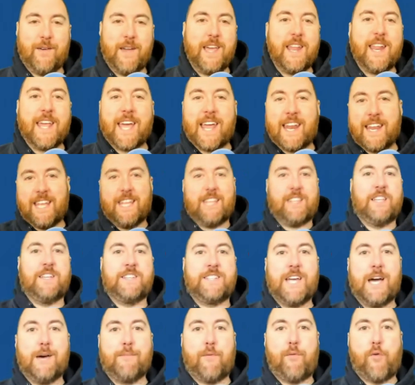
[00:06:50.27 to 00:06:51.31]
And I got to get this
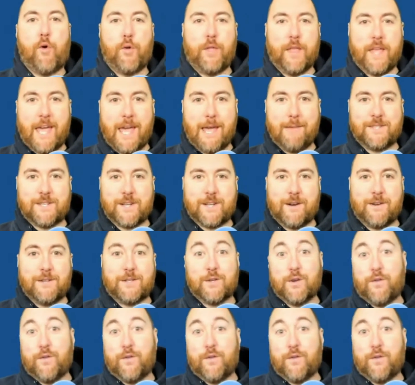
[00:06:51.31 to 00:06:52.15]
out before the game starts.